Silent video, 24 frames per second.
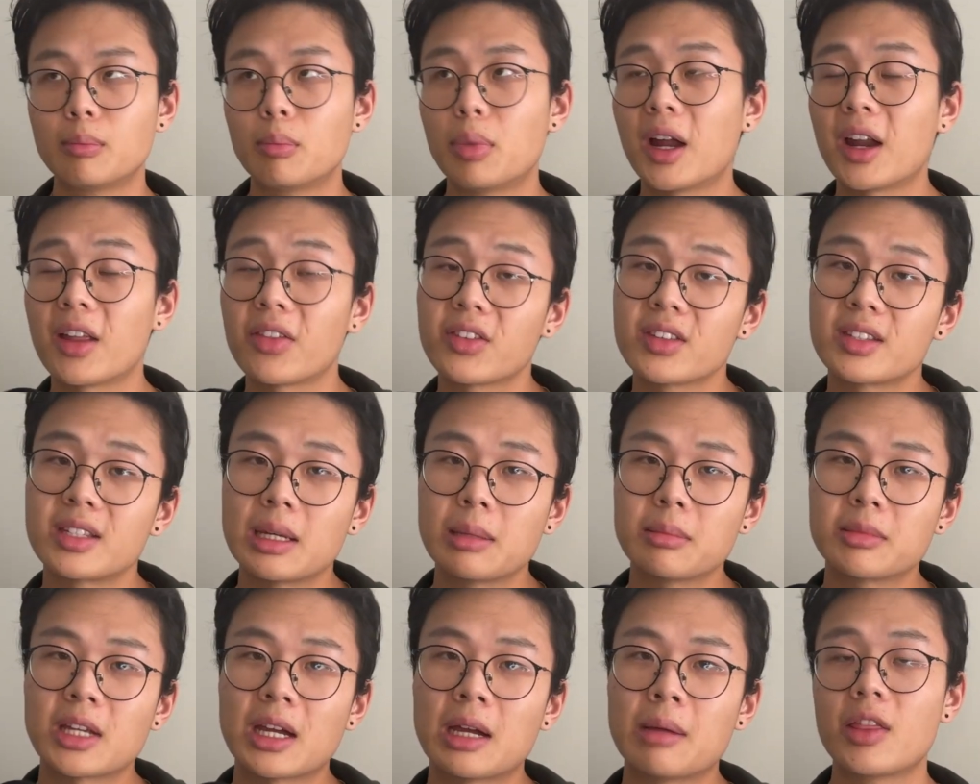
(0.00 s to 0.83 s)
But at the
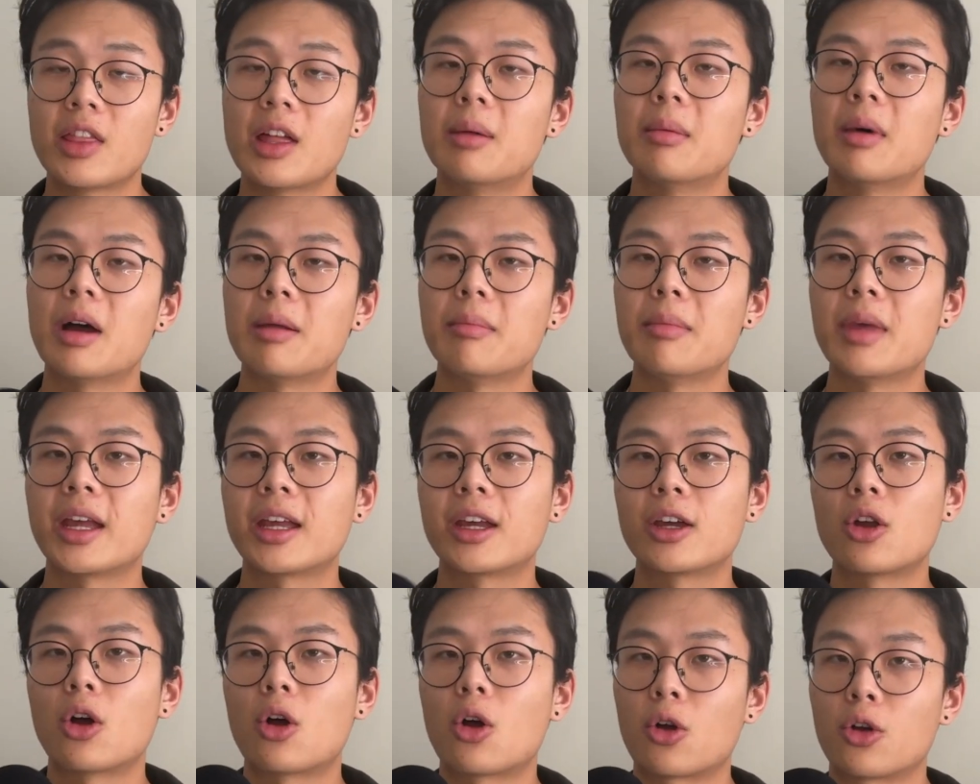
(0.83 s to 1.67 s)
same time, that might make
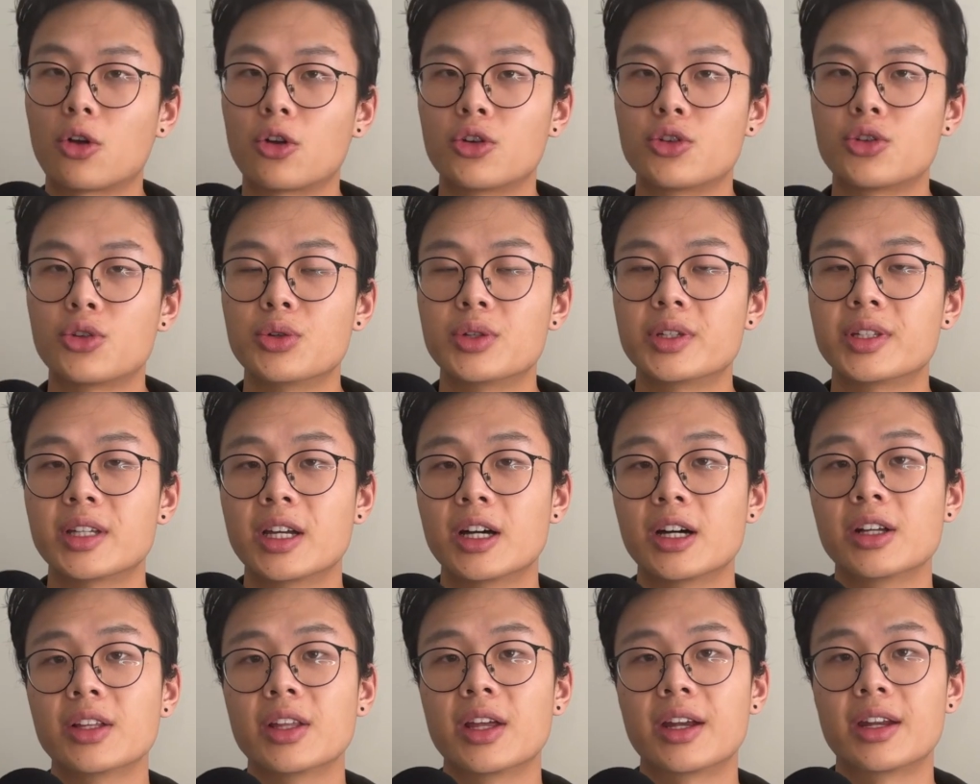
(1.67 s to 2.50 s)
it harder to
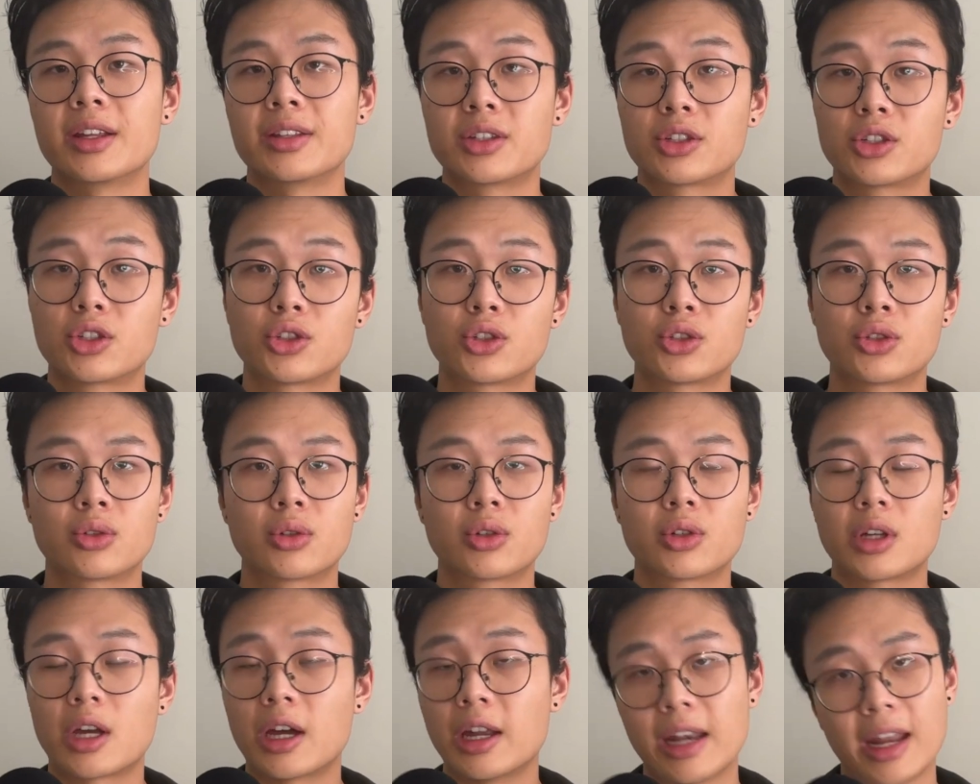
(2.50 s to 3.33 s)
sell that it's
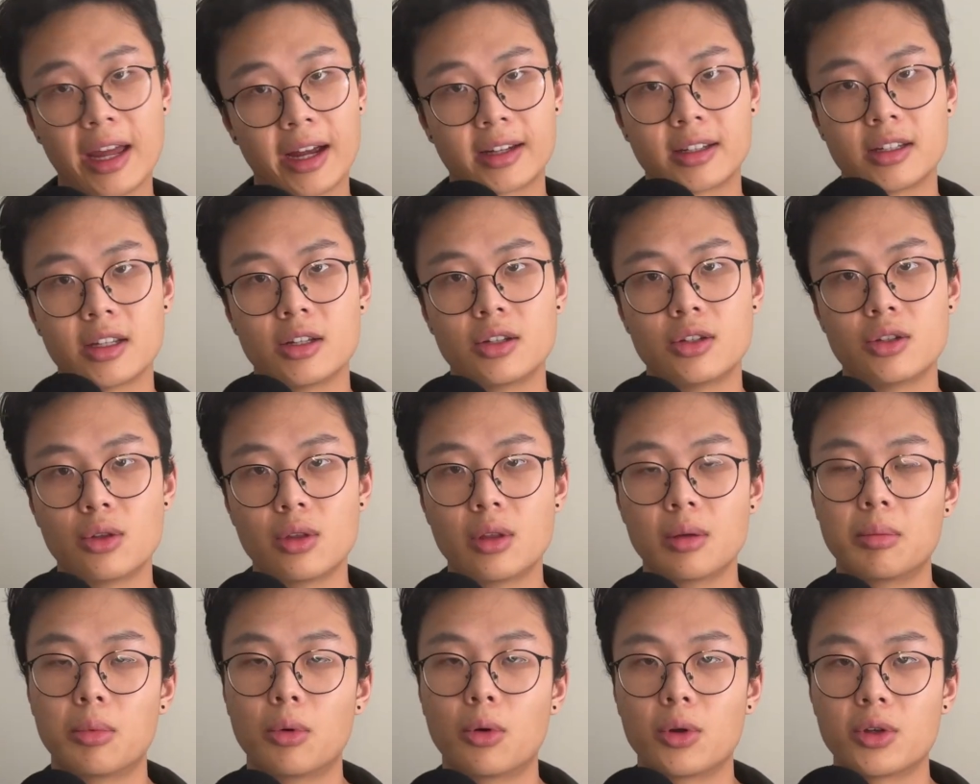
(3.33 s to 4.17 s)
connected to
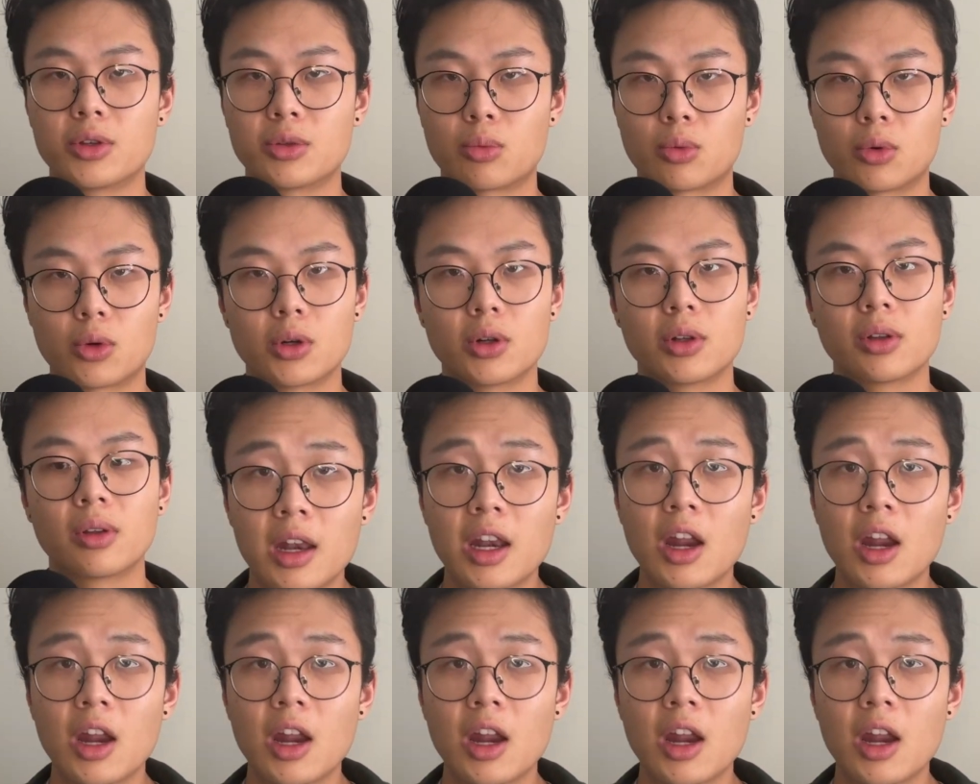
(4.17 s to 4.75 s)
The Boys world.